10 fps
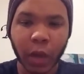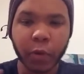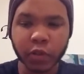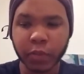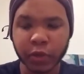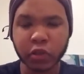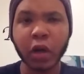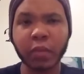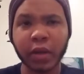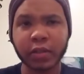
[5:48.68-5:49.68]
I posted a
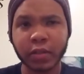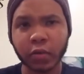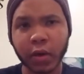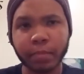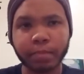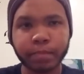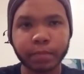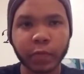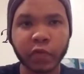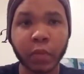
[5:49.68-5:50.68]
picture on my Instagram
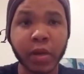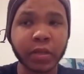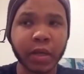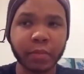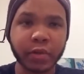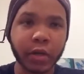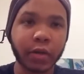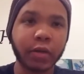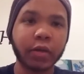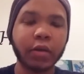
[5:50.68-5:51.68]
from my
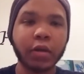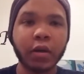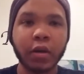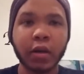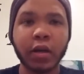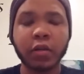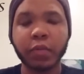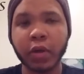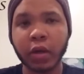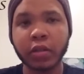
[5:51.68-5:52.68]
Snapchat.
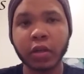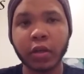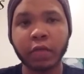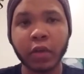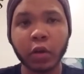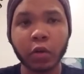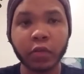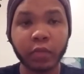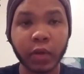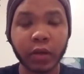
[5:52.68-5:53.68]
It's a
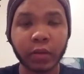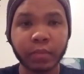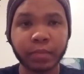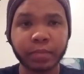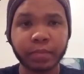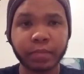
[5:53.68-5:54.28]
video of me,